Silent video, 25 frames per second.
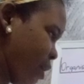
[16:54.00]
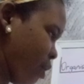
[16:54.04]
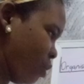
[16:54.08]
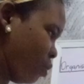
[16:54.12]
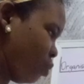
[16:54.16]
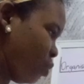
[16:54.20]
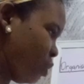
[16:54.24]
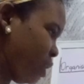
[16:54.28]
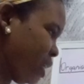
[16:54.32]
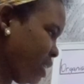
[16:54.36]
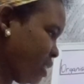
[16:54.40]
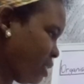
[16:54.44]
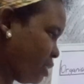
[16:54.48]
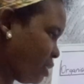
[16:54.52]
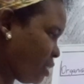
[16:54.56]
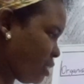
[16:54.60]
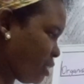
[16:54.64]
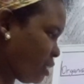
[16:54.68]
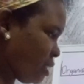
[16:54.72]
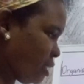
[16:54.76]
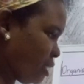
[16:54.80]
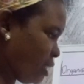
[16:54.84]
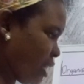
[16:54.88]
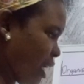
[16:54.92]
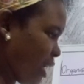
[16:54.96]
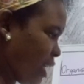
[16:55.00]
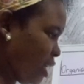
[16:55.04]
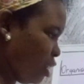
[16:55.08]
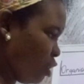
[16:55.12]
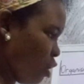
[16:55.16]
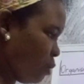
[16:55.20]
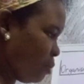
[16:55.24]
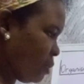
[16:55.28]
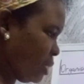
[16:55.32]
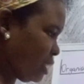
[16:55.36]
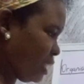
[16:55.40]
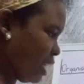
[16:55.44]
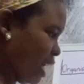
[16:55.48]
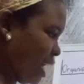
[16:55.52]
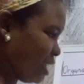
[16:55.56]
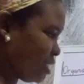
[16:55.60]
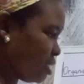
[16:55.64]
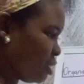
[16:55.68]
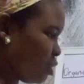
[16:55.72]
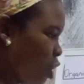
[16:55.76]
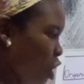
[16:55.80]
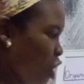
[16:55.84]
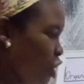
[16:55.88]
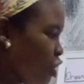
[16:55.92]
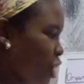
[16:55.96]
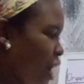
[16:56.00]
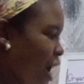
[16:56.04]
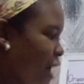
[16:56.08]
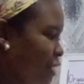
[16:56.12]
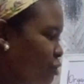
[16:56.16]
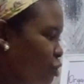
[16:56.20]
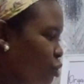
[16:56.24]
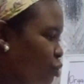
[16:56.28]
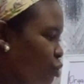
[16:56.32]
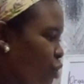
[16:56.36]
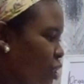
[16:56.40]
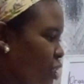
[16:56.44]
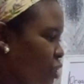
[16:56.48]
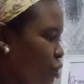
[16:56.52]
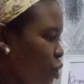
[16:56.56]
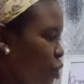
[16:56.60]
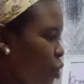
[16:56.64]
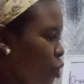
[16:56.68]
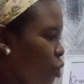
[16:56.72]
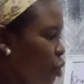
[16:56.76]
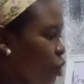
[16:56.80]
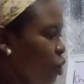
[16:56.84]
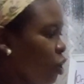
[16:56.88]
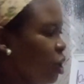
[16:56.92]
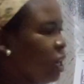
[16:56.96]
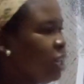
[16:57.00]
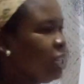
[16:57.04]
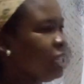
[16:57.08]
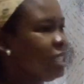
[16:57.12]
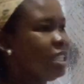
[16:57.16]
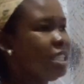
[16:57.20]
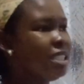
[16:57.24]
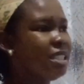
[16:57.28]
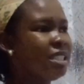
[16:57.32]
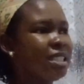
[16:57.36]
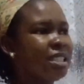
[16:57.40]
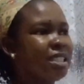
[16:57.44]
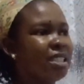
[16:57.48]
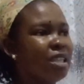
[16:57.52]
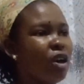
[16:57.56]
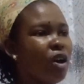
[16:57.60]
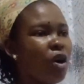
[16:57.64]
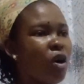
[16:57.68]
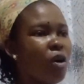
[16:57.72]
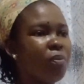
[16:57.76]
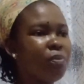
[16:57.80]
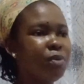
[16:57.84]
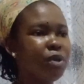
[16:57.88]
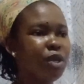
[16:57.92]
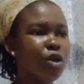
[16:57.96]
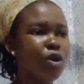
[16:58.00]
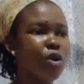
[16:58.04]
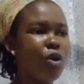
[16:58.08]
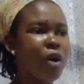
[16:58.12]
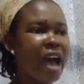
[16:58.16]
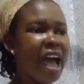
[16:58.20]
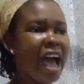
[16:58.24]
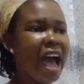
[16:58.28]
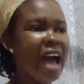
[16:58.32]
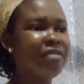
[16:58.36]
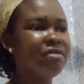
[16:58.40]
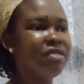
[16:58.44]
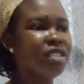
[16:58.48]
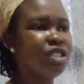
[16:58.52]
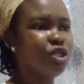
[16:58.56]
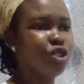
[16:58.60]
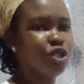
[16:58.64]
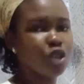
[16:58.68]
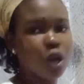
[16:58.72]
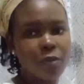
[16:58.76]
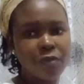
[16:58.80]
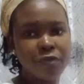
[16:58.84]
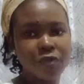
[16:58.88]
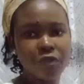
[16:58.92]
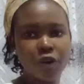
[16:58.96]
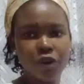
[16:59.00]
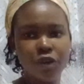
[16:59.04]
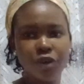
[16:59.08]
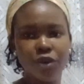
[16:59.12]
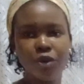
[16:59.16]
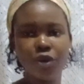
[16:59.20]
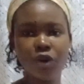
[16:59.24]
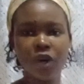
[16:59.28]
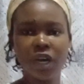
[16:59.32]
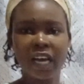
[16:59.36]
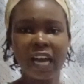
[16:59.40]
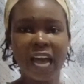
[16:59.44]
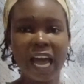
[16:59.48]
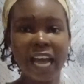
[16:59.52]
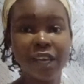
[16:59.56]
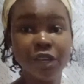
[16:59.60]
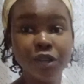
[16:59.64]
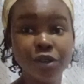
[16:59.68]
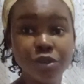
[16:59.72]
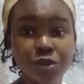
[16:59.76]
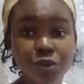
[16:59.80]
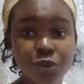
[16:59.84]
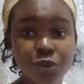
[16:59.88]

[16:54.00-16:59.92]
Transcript: who is taking up the task. All you have to do is, this company, I have this job for you. Can you